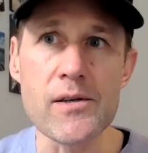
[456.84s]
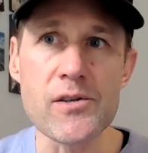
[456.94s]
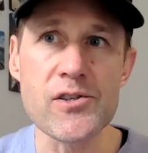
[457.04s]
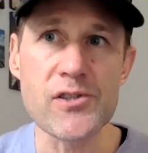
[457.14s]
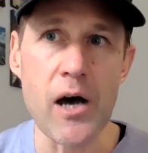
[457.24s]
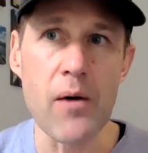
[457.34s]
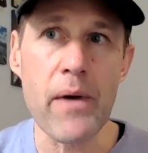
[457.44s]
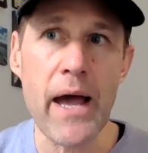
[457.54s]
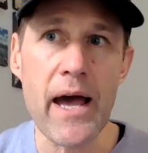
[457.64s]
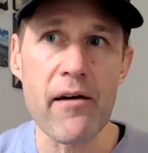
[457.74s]
Some
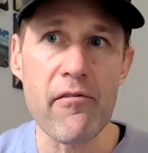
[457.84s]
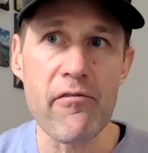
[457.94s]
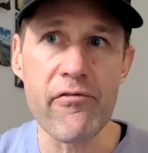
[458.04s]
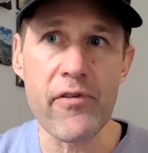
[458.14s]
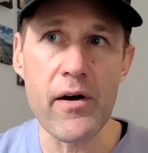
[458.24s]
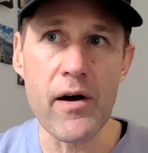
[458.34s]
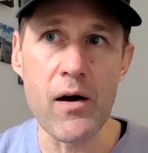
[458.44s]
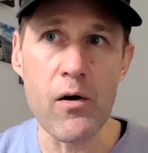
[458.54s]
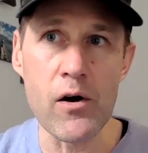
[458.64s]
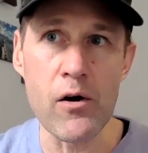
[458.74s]
have
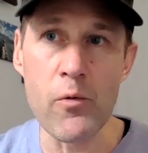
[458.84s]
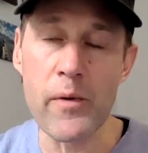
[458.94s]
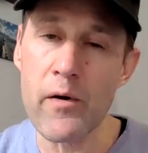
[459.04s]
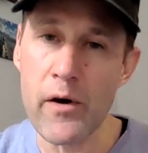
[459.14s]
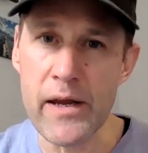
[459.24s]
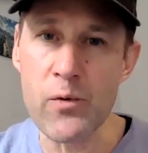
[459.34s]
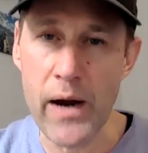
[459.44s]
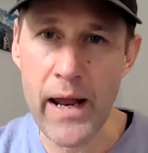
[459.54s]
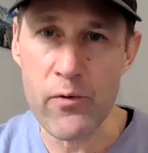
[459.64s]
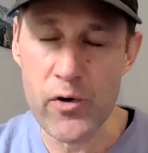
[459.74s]
are in
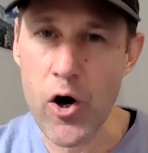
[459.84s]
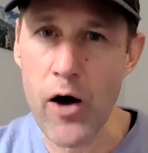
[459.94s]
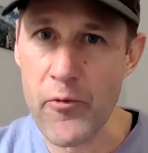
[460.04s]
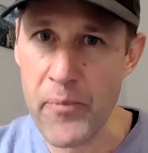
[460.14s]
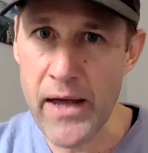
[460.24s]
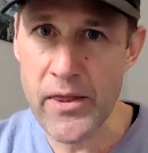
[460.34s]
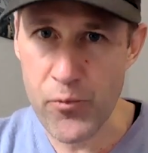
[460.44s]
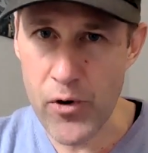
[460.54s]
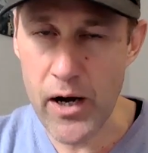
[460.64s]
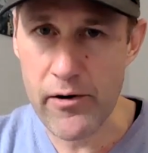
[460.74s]
what I would call the path of
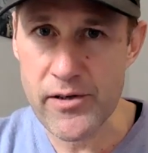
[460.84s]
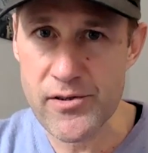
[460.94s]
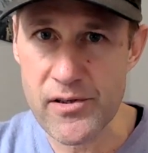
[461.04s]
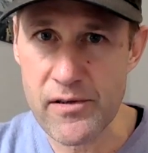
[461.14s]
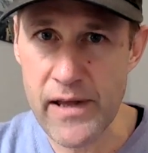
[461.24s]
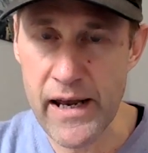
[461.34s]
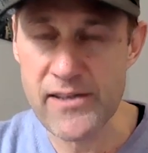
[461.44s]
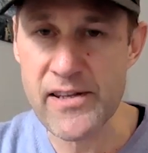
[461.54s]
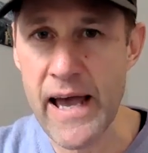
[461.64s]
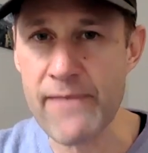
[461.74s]
progress. That
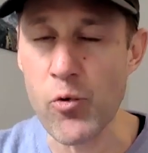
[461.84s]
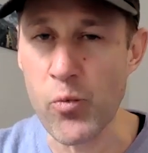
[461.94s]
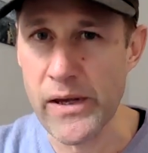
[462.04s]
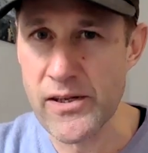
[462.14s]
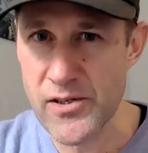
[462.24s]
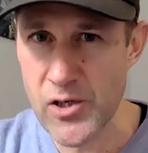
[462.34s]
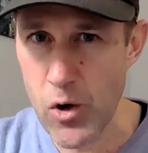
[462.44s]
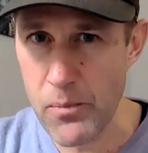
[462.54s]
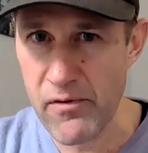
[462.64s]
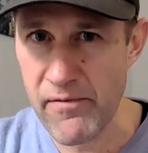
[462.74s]
is, they have a reason to go
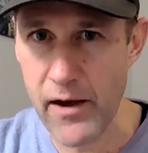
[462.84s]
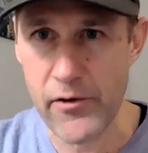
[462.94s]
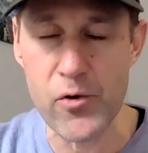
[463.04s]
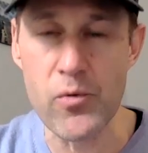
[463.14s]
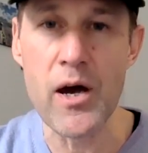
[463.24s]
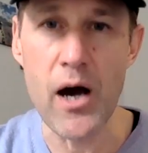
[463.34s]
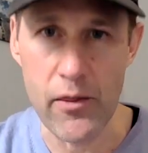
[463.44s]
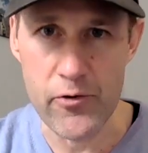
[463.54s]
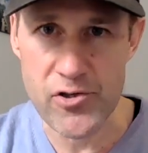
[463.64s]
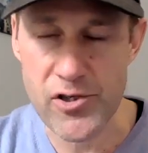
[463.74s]
up in value,
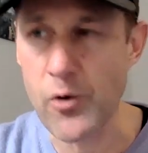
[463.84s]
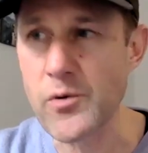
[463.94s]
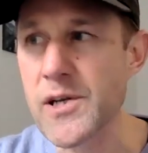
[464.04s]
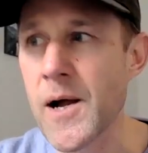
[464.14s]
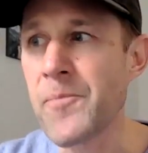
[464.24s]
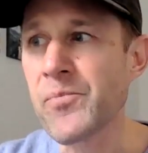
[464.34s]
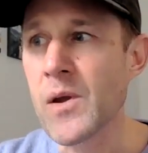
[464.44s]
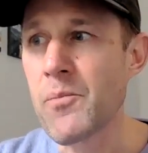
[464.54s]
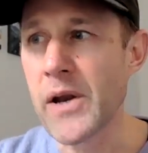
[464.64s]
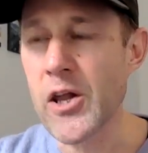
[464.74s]
others don't.
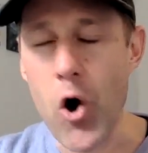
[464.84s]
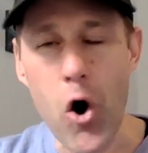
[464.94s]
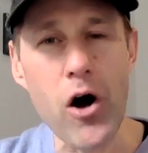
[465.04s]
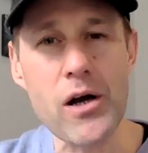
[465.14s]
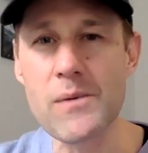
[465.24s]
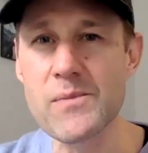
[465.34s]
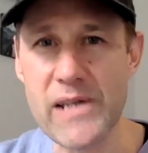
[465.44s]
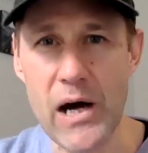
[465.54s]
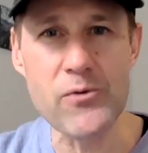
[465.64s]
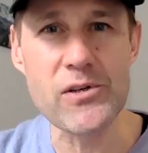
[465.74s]
But it all comes
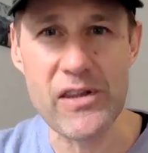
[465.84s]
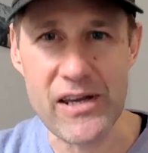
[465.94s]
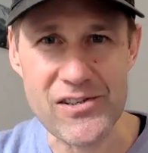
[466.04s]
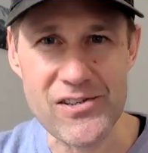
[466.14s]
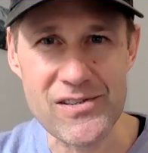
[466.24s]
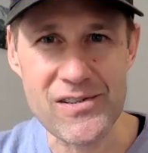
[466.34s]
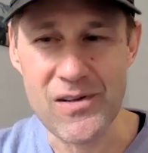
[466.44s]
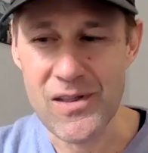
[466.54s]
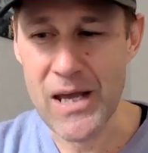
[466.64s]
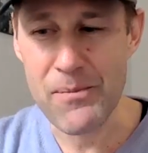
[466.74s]
down to this.
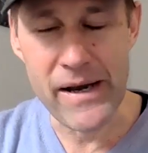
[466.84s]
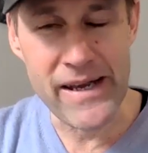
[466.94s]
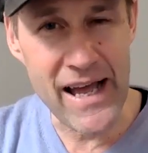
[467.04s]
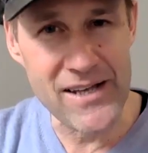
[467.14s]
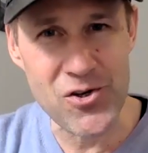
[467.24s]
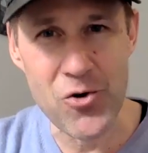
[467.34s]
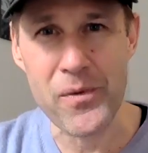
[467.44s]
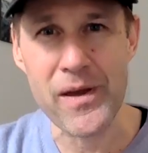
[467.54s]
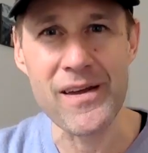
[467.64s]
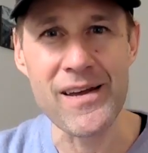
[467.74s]
Like my dad told
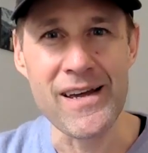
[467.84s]
me,